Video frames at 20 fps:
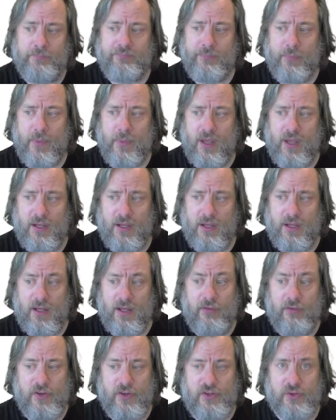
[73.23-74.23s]

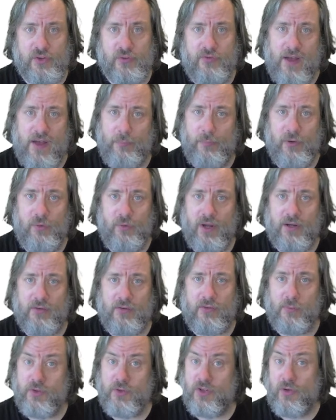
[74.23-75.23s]
official family
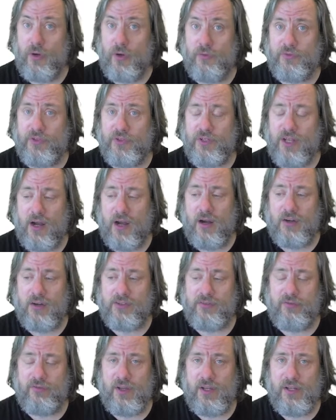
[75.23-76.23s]
records, which are often hard to
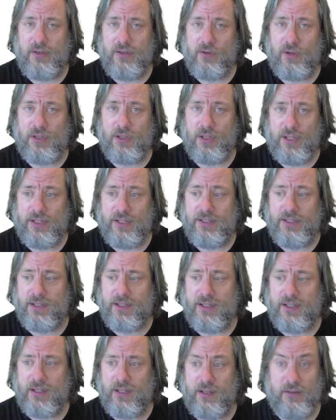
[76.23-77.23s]
find online
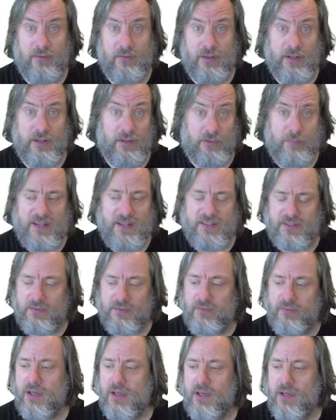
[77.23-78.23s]
and
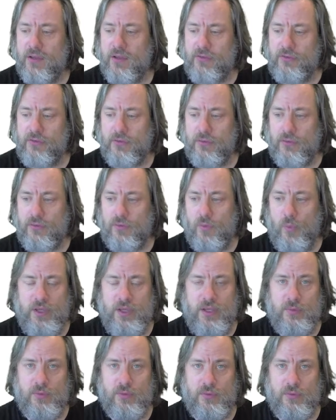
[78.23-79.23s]
inexpensive. So
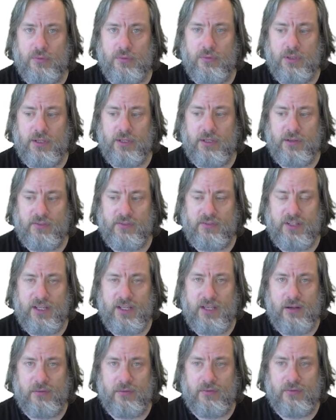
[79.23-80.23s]
we will take
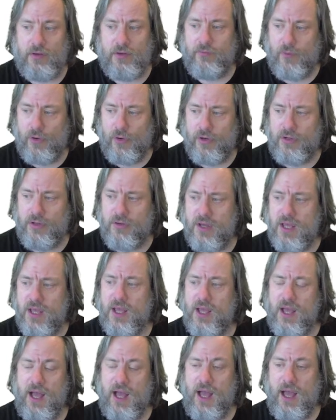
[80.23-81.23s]
care of that for you.
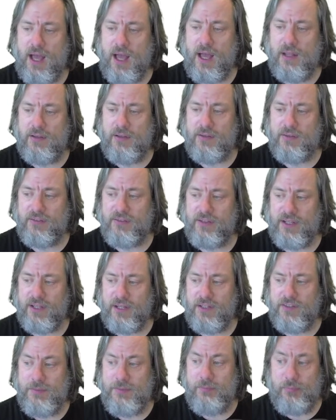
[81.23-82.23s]
And
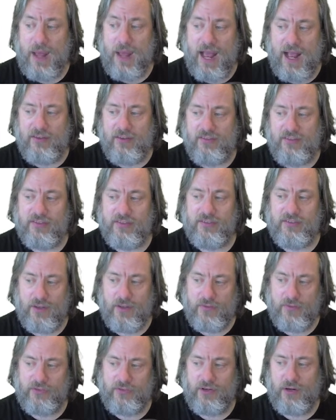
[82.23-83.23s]
Deep Past is
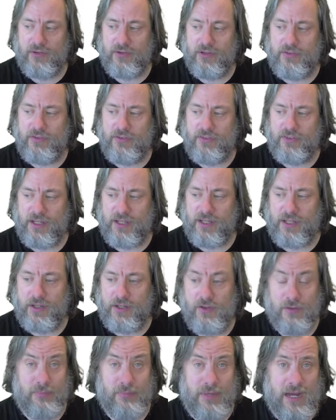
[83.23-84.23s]
another service.
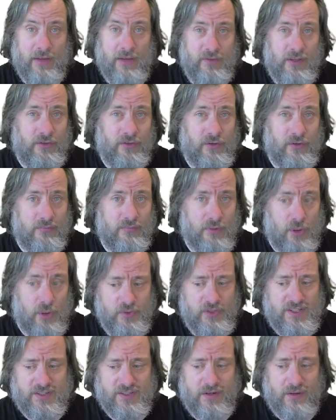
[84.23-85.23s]
You can buy all
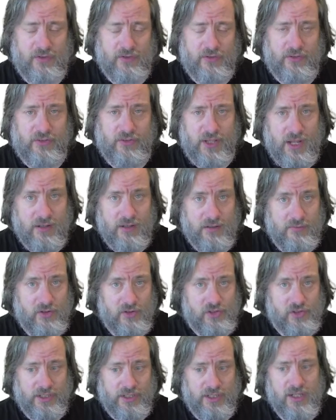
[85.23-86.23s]
these services
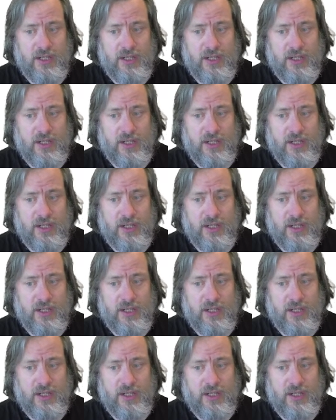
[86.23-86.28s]
individually